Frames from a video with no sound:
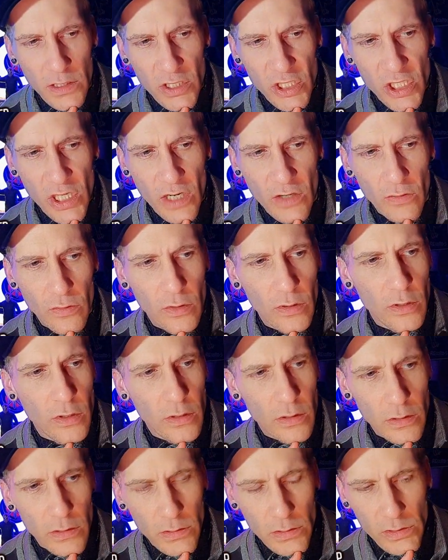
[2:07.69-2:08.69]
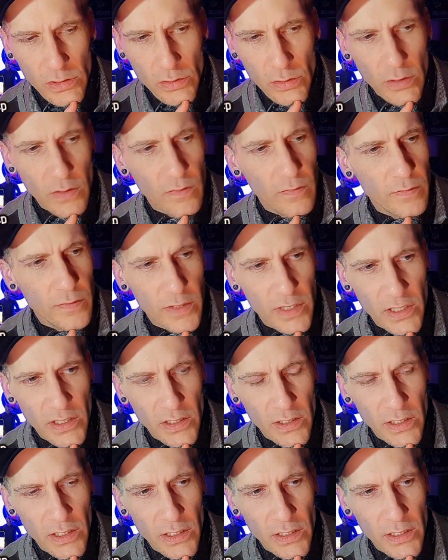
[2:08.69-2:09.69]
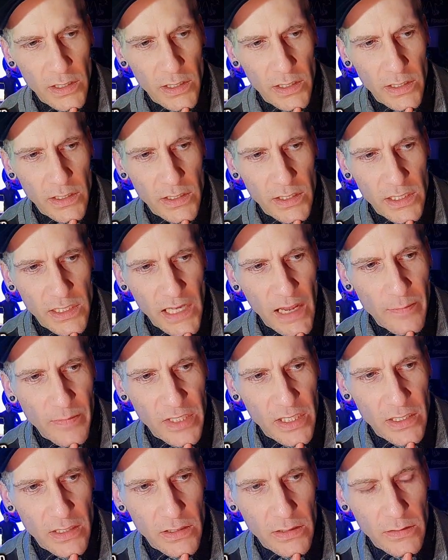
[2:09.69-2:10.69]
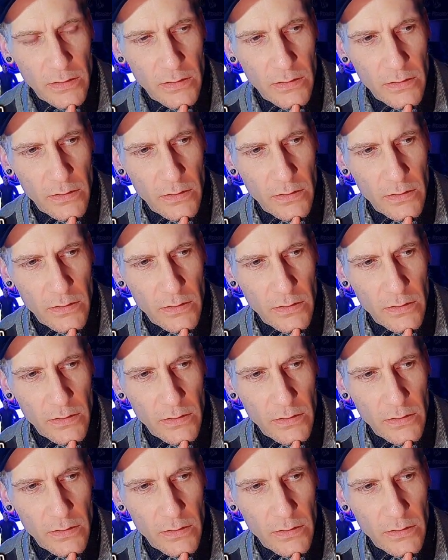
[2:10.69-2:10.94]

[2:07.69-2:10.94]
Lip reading: general sort of the accepted